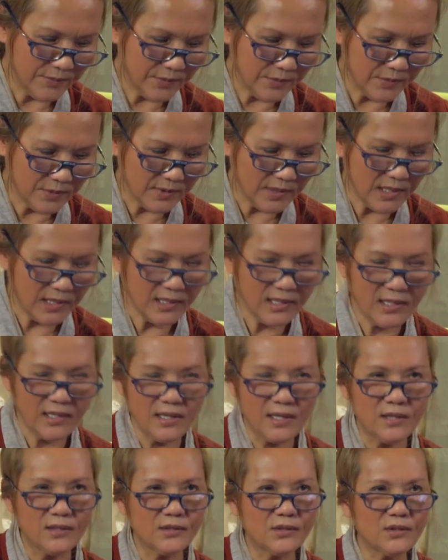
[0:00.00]
And then
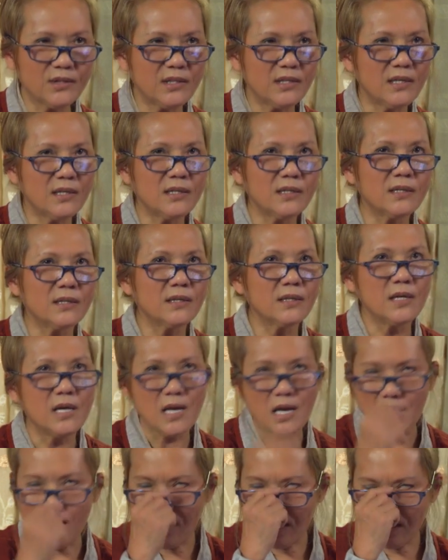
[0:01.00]
also in other
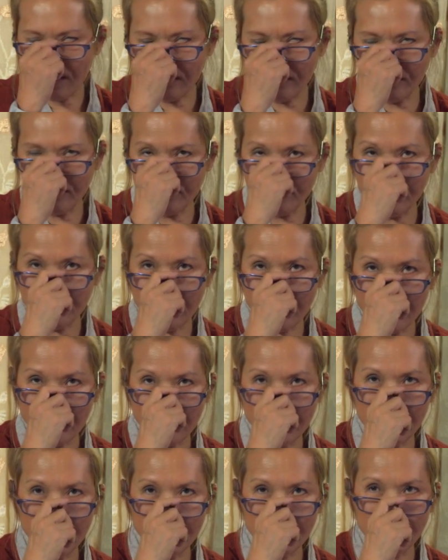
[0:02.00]
sutra,
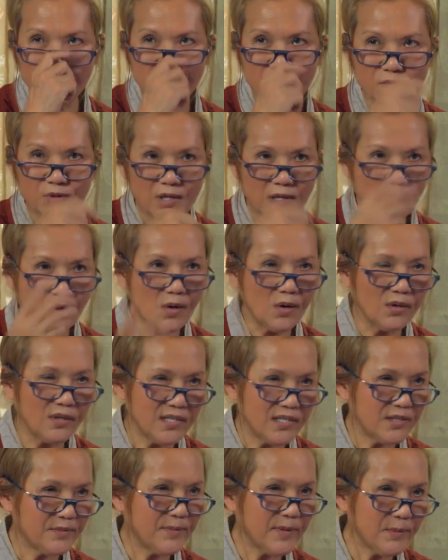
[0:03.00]
the Buddha called
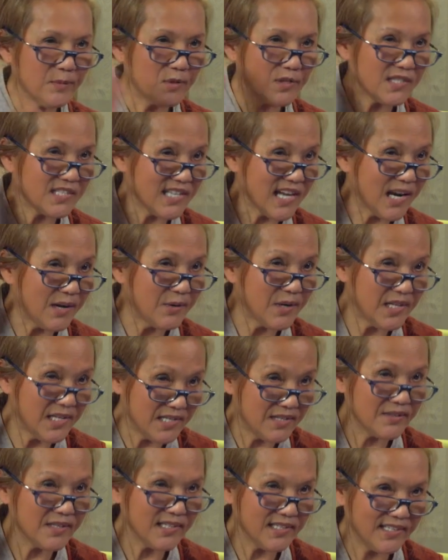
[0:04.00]
these people sound
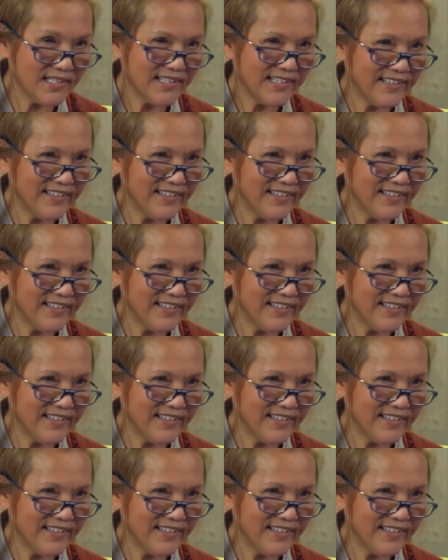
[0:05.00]
hearer,